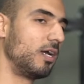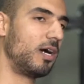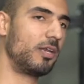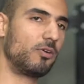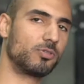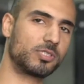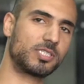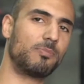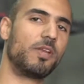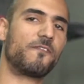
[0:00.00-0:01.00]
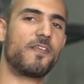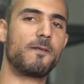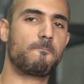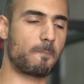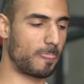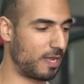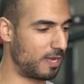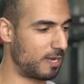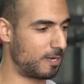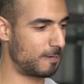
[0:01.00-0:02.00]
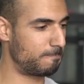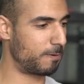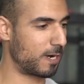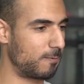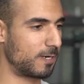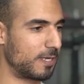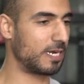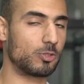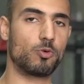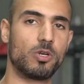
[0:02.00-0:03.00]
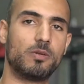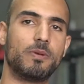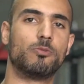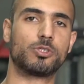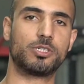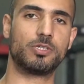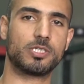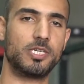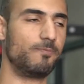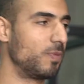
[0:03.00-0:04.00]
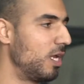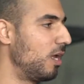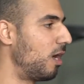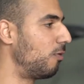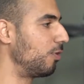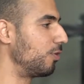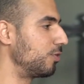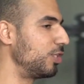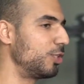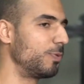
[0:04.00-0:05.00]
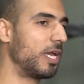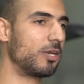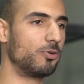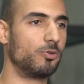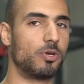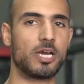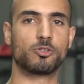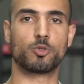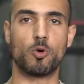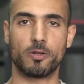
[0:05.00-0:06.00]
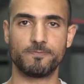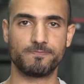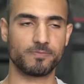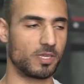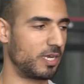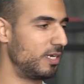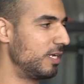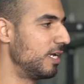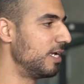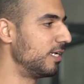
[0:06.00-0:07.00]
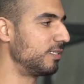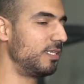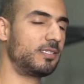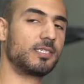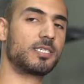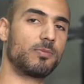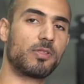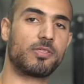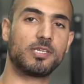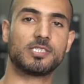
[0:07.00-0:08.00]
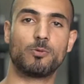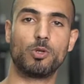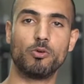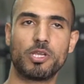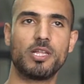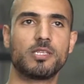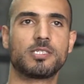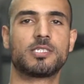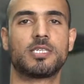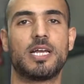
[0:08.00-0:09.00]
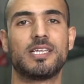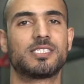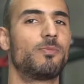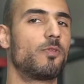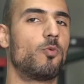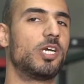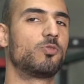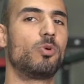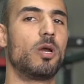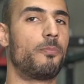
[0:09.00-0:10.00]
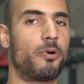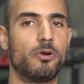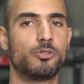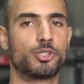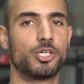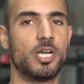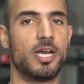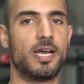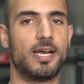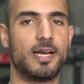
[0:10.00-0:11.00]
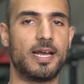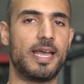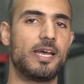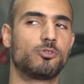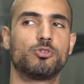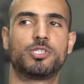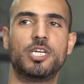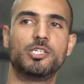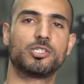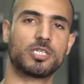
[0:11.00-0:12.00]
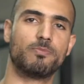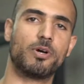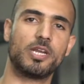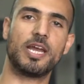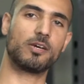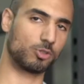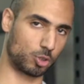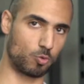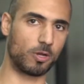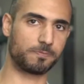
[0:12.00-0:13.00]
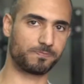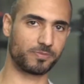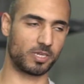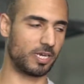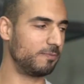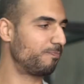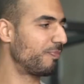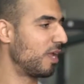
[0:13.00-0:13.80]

I know some lifting, but I want to get into it a little bit more seriously. I want you to teach me how to squat." Okay. This is some of the things that we look at. This is some of the ways we approach how to teach somebody how to squat. Okay.